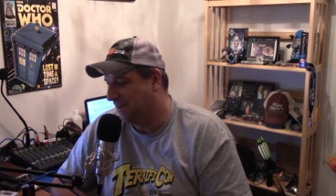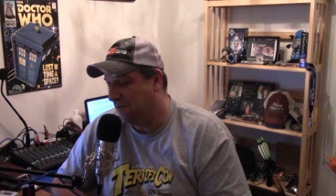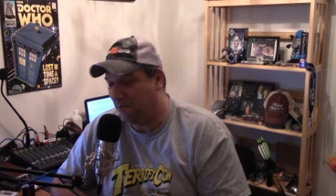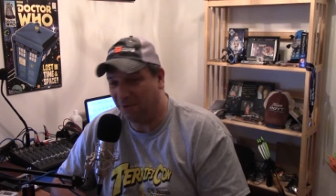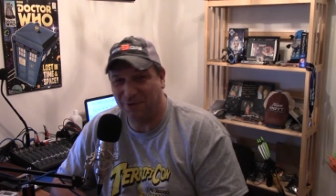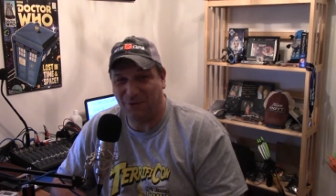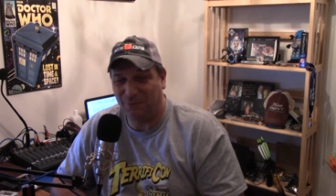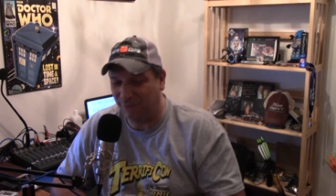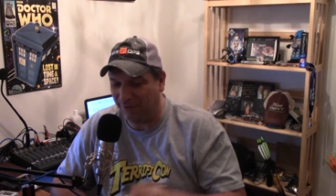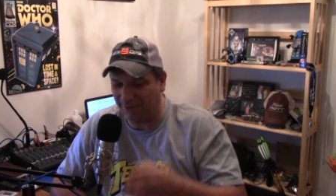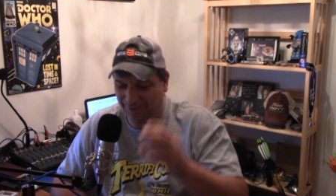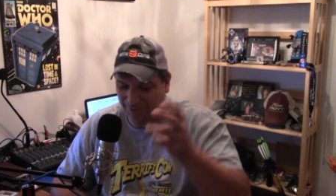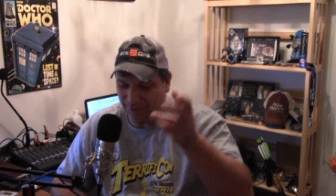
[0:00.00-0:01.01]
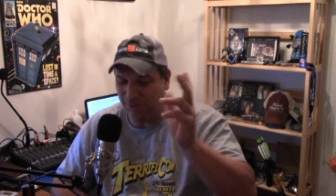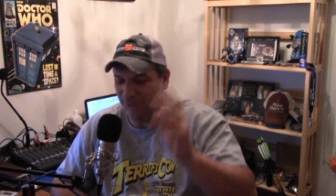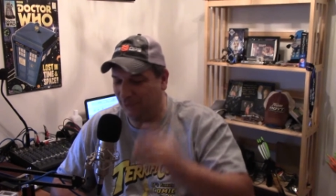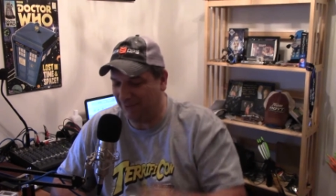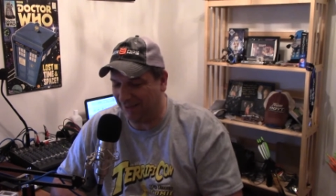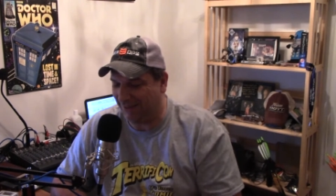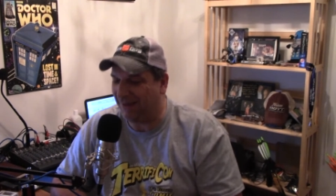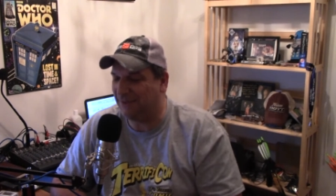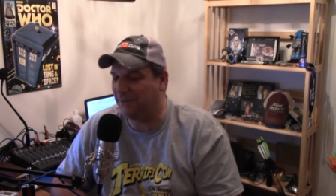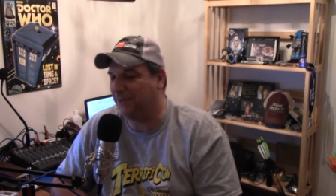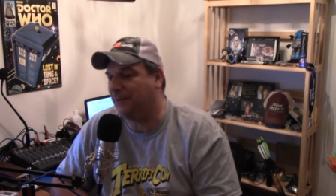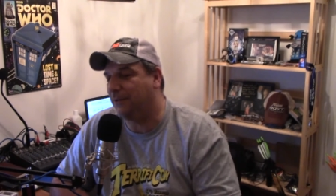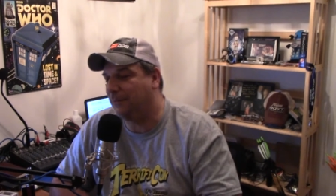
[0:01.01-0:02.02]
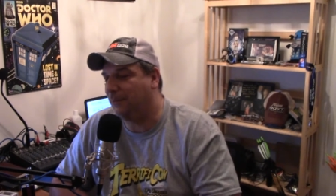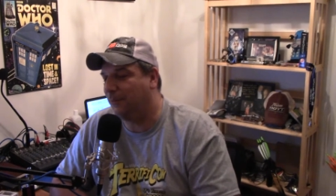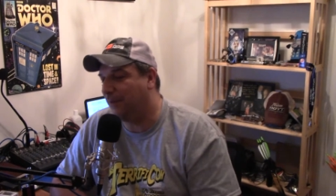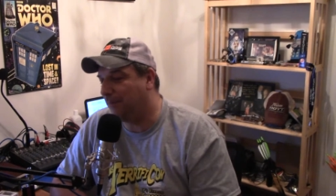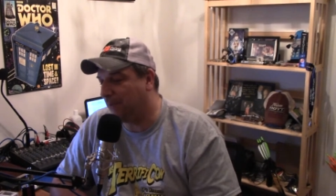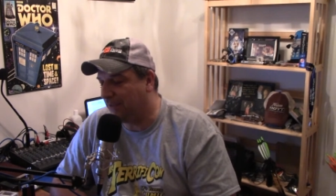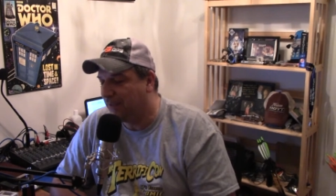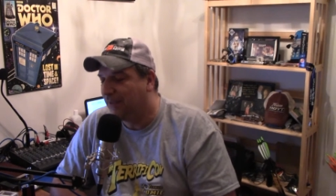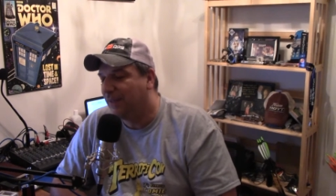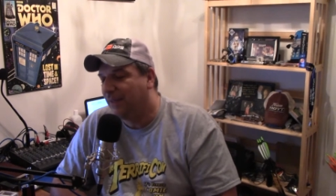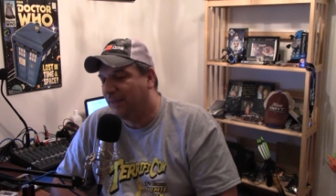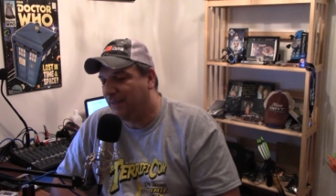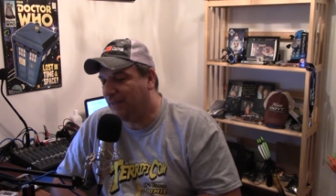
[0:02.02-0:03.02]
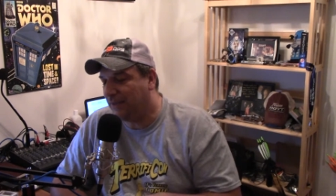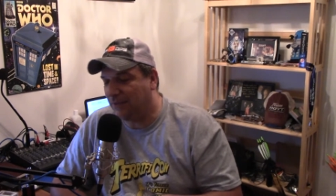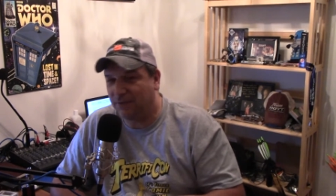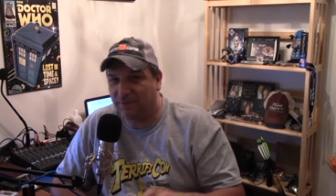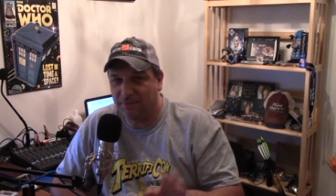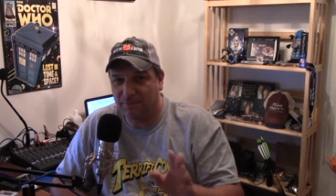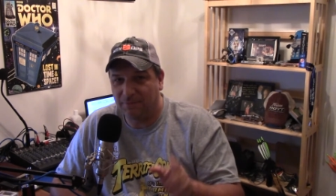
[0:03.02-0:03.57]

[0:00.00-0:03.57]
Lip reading: or girlfriend. I don't know who it was that actually called him away, but he couldn't